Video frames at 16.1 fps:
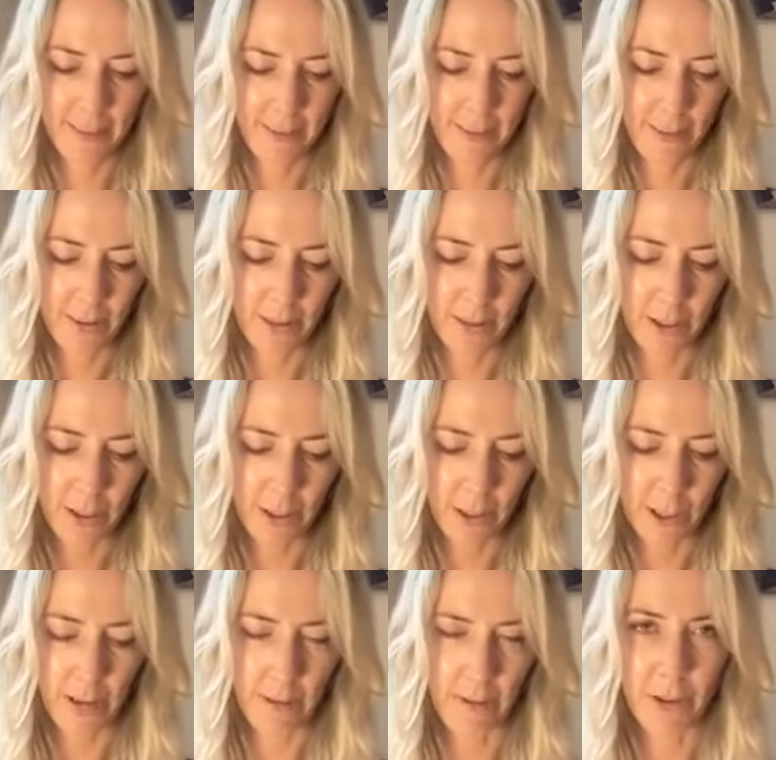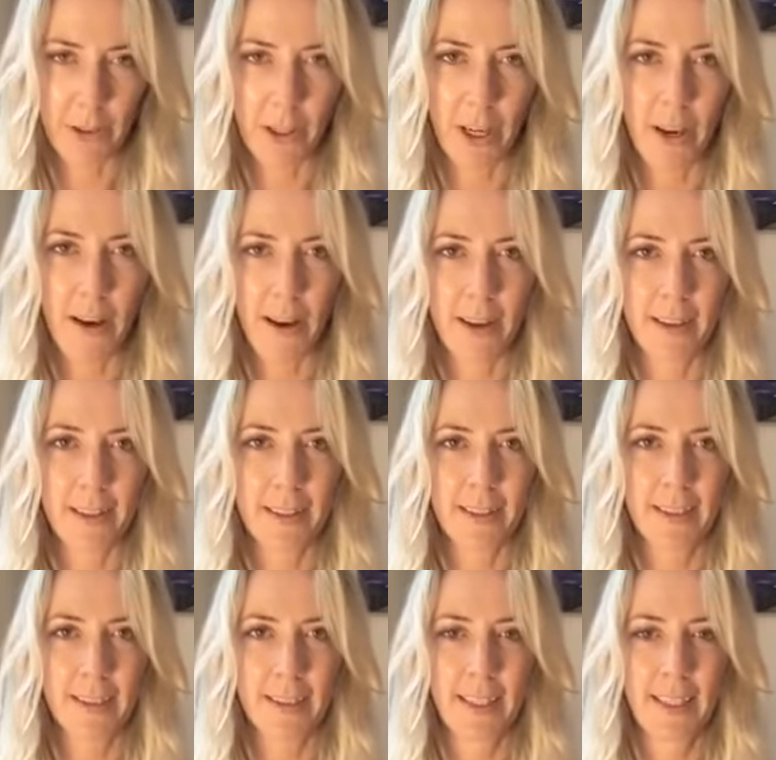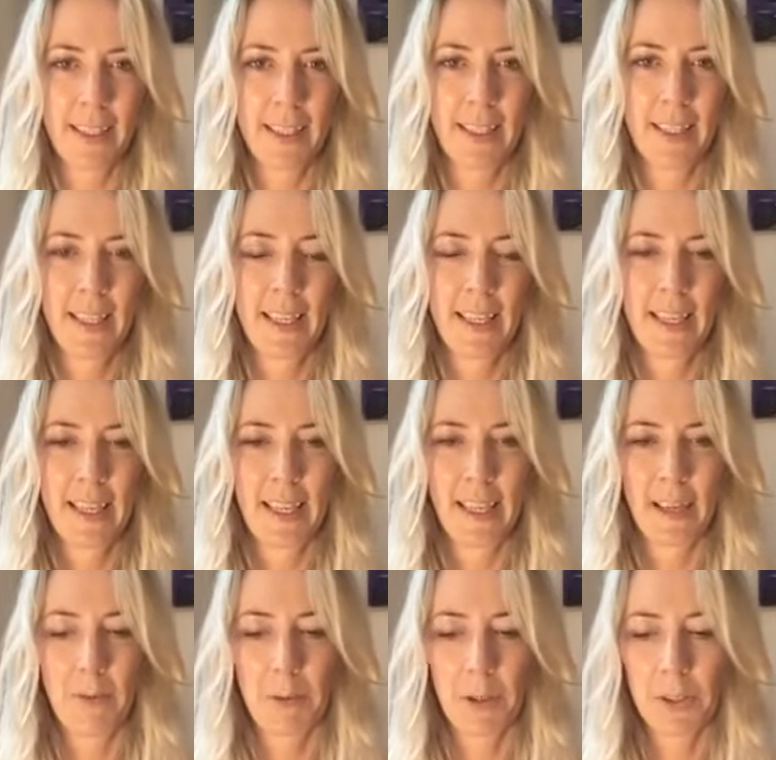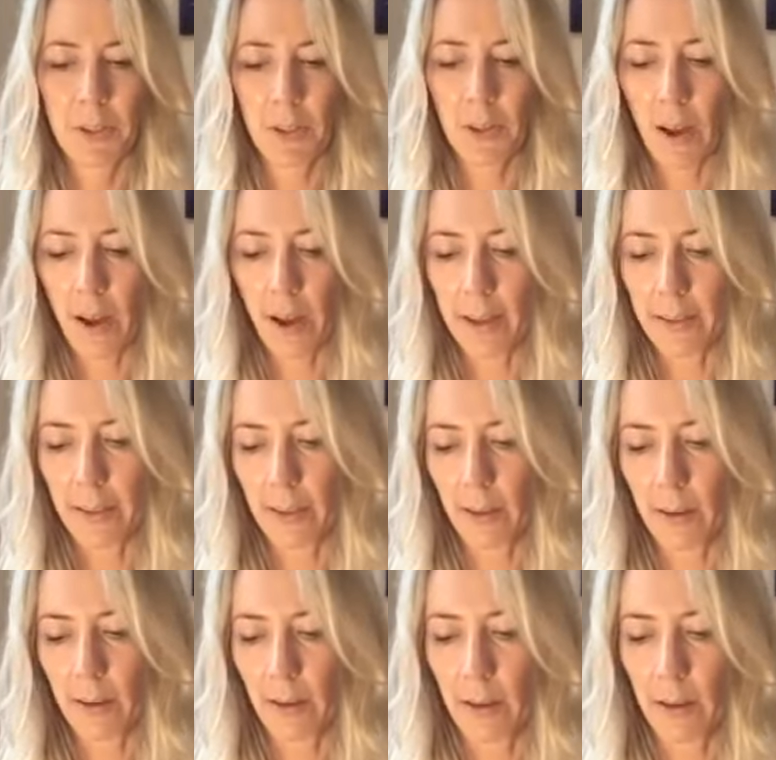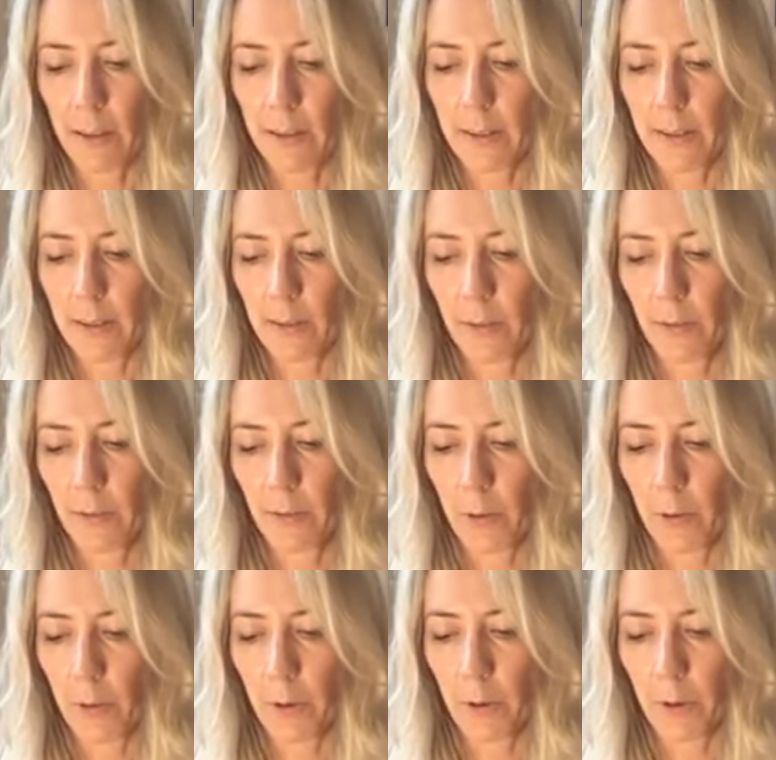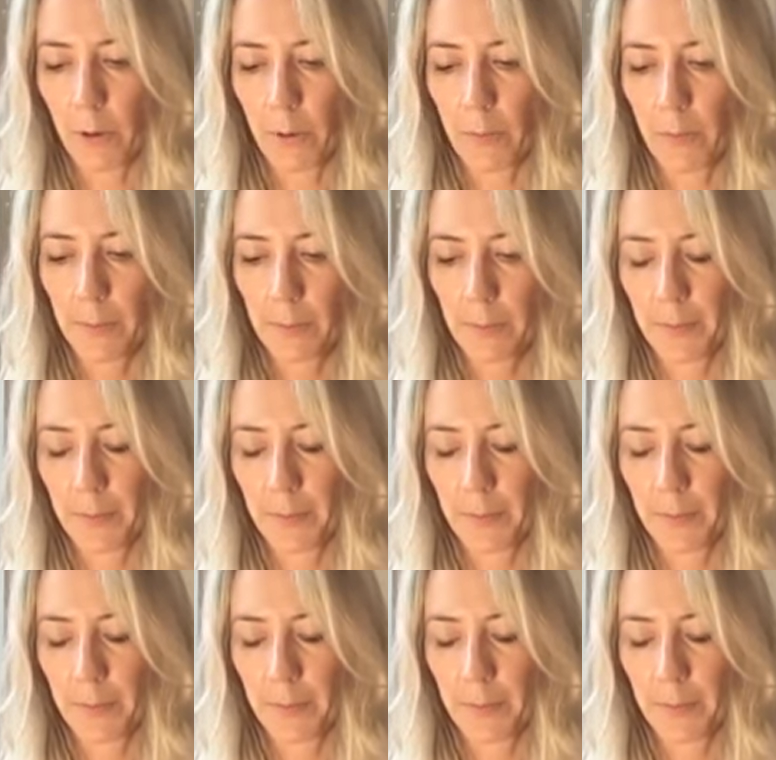I'm just gonna shuffle the cards. And we're just gonna ask the cards for